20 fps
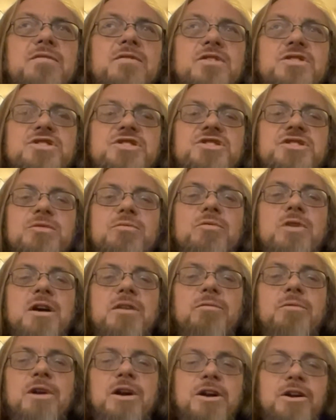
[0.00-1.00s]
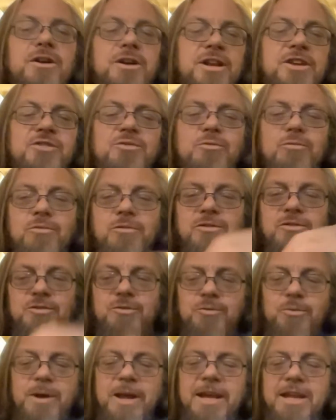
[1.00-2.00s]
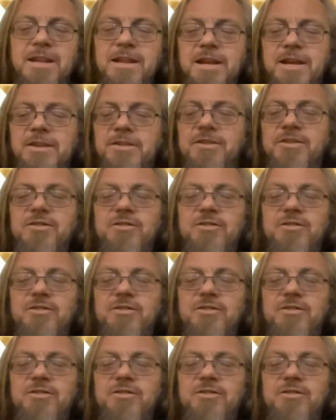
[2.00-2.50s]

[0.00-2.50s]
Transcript: versus the one where it's swagging like